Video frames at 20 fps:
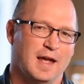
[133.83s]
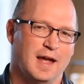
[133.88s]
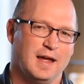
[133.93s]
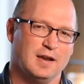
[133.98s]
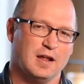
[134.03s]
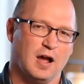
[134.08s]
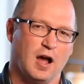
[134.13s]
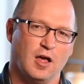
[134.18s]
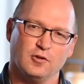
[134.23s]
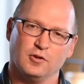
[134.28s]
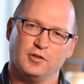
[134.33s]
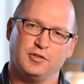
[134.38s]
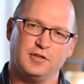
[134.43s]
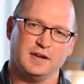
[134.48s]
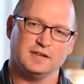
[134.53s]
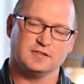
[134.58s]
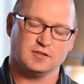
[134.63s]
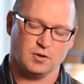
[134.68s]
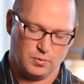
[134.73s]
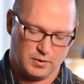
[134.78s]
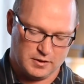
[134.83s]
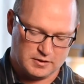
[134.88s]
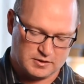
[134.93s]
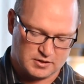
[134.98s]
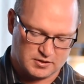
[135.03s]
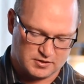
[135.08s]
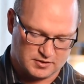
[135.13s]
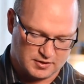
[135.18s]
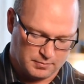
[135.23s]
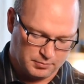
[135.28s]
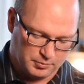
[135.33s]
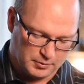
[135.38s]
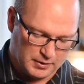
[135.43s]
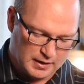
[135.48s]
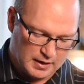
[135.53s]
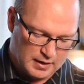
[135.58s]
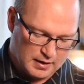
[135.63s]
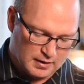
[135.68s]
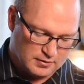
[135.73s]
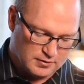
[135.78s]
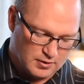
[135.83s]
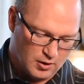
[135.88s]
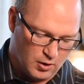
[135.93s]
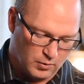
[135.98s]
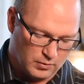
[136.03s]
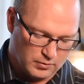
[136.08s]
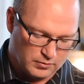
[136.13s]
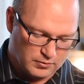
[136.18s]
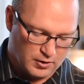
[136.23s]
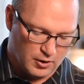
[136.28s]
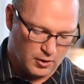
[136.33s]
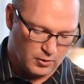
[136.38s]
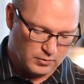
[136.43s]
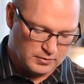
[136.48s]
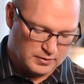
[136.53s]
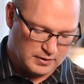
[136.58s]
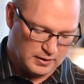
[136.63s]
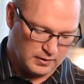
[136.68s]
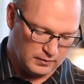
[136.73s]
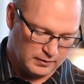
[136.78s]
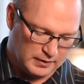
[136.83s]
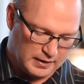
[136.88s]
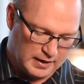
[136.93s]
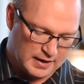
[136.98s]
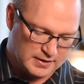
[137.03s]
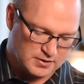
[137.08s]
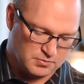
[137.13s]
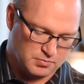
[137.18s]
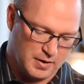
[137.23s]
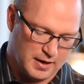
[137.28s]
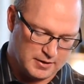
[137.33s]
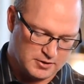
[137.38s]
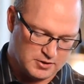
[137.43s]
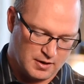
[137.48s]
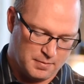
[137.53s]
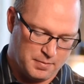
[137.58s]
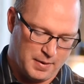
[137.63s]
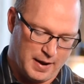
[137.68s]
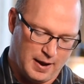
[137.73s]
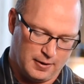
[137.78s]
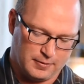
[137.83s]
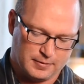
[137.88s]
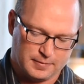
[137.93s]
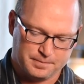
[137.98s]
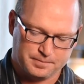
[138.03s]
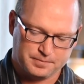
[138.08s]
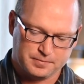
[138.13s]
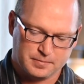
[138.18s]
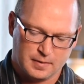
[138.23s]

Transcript: and other things that we just simply don't know nearly as much about.